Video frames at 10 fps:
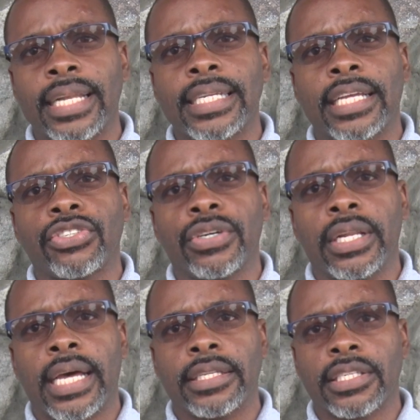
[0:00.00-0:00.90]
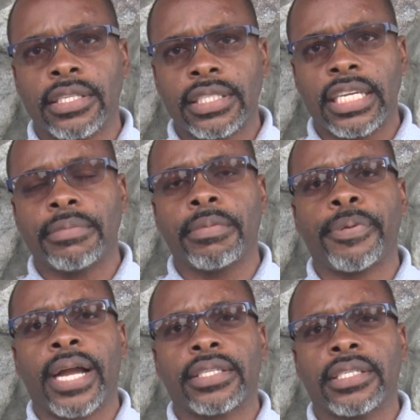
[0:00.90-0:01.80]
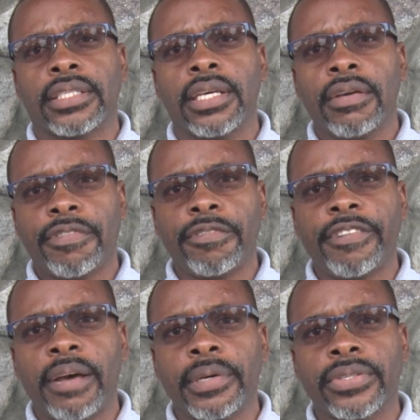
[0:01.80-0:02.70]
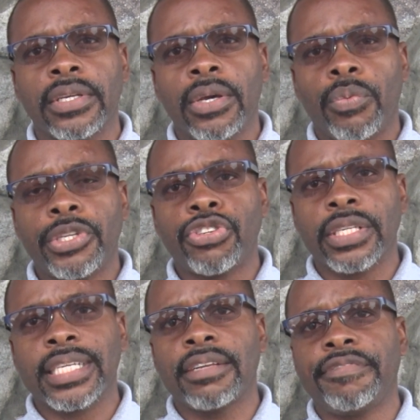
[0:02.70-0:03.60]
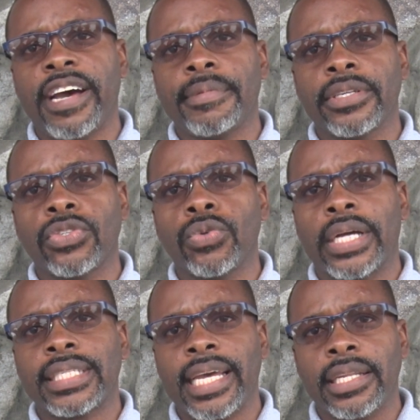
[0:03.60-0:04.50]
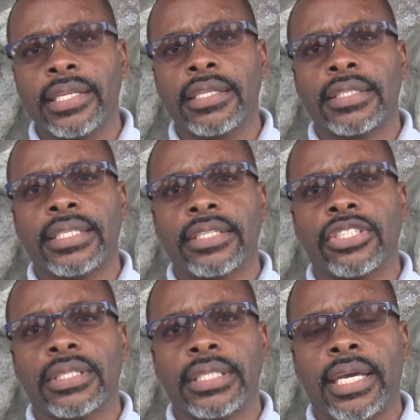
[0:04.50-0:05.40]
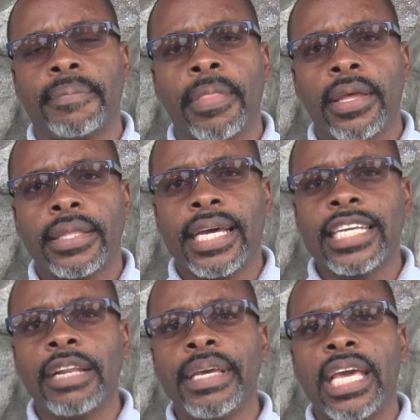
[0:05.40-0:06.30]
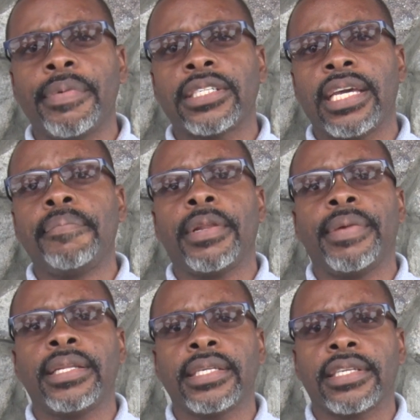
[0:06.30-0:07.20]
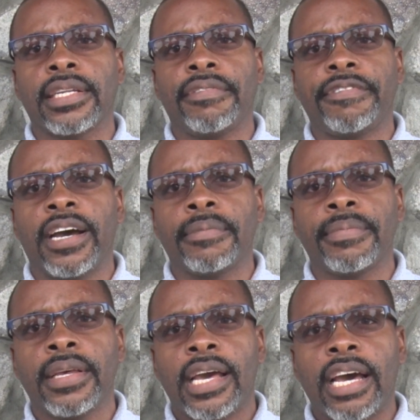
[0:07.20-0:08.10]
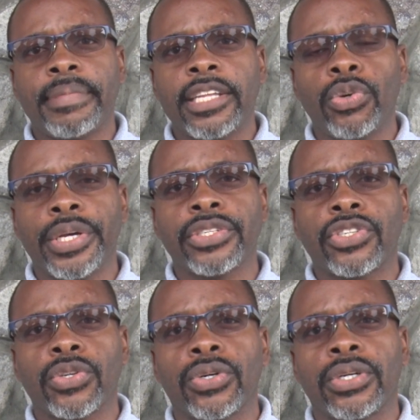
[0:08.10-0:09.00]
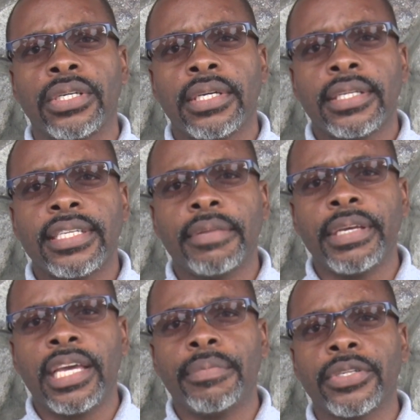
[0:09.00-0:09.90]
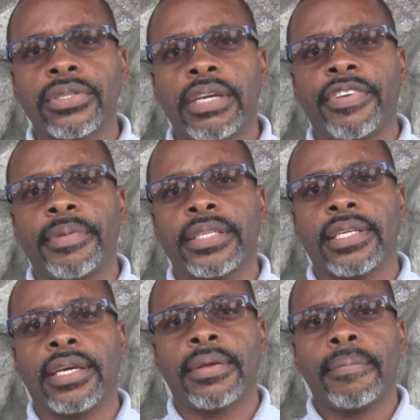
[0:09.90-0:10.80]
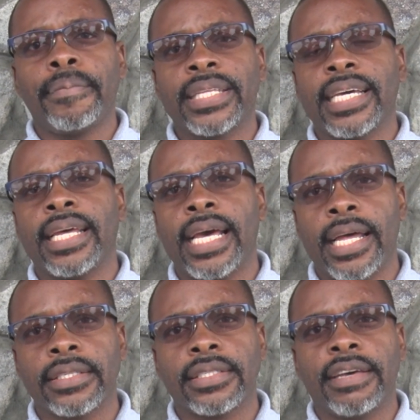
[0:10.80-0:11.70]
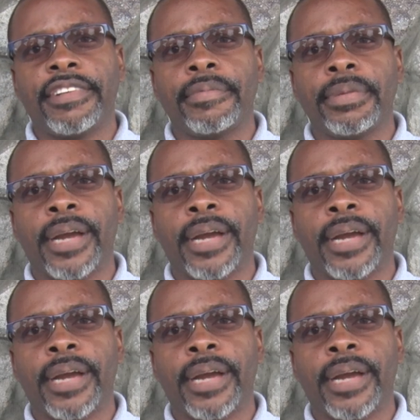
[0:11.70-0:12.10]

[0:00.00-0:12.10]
a natural and sustainable practice for farmers. We trust that the farmers who attended this session today, that they'll be able to implement this on the farm. And by doing so, they'll be able to, if I may say, better enhance their farming